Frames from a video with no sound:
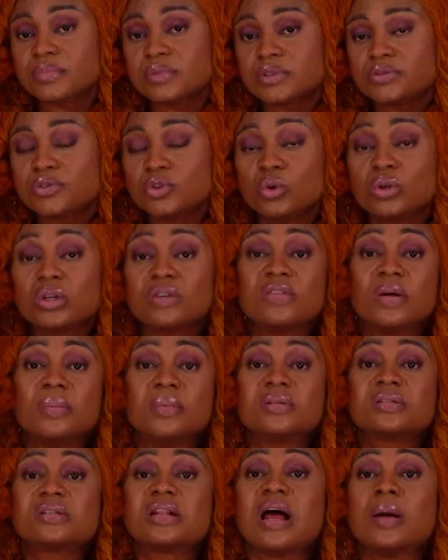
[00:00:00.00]
If you don't give them a
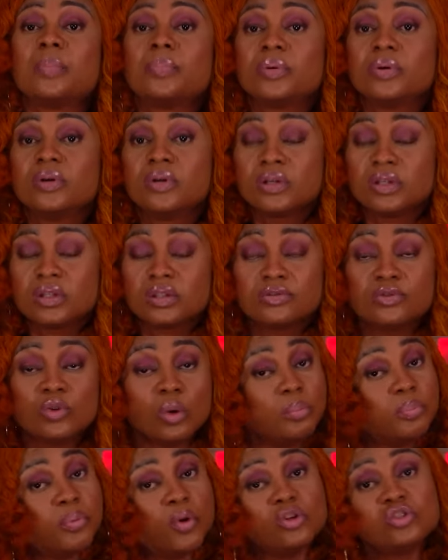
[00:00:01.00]
slap, if you
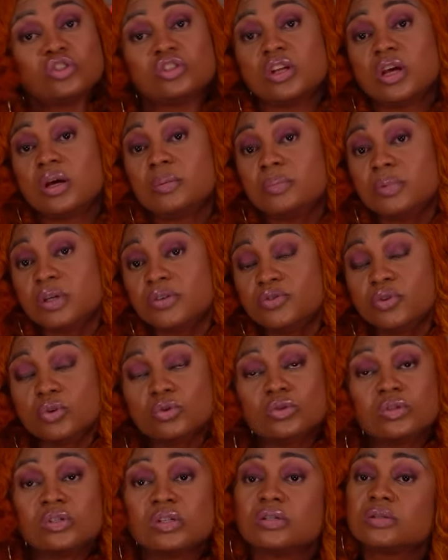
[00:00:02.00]
don't punch them, if you don't do
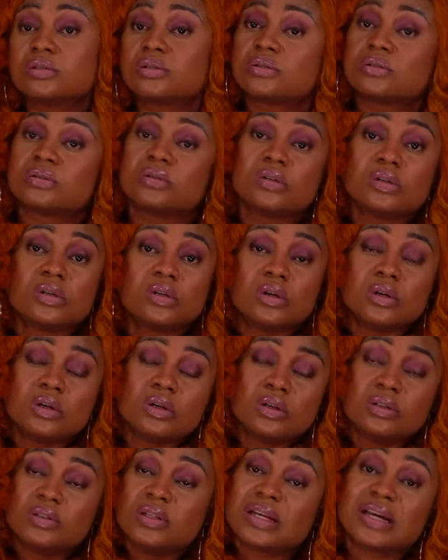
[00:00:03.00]
this,
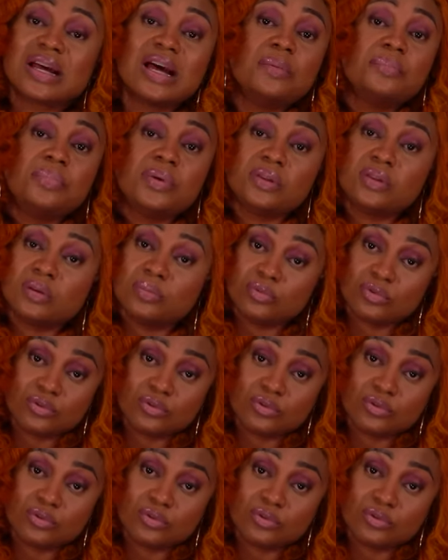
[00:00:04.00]
they can't be in the mood.